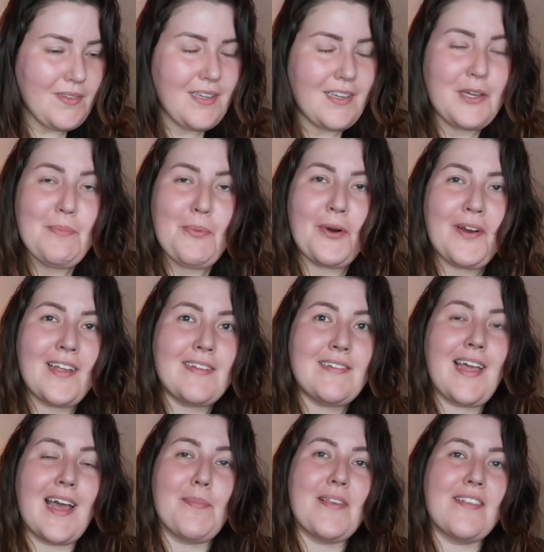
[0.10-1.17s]
Good morning,
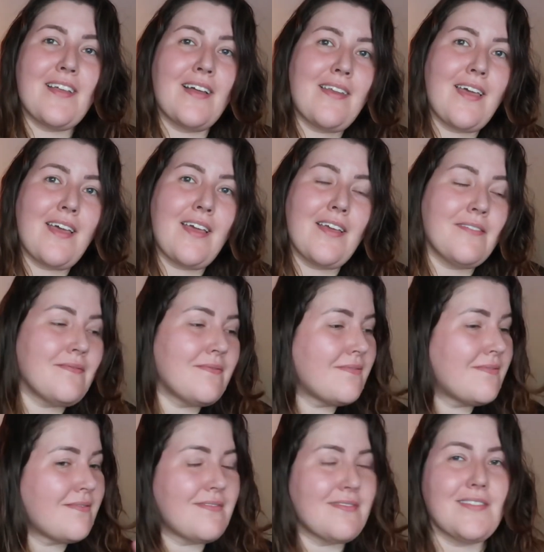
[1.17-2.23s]
happy Sunday.
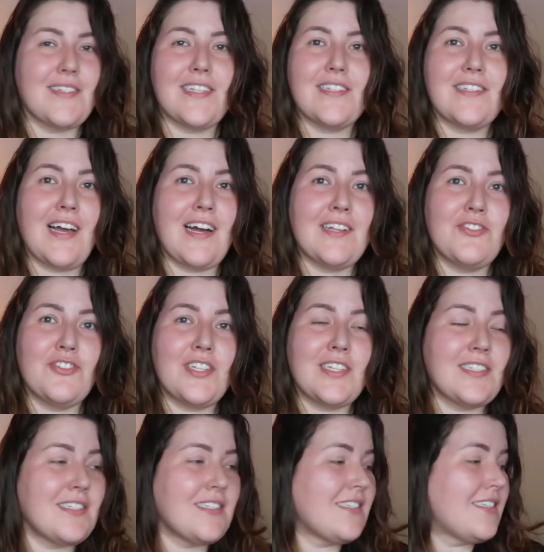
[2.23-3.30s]
It's
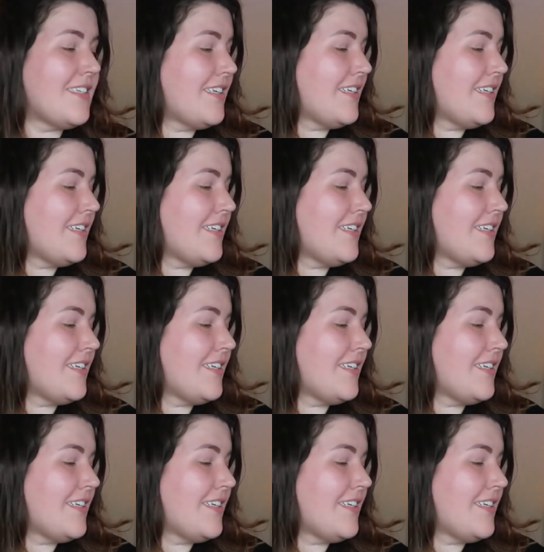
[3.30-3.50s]
Tonjes.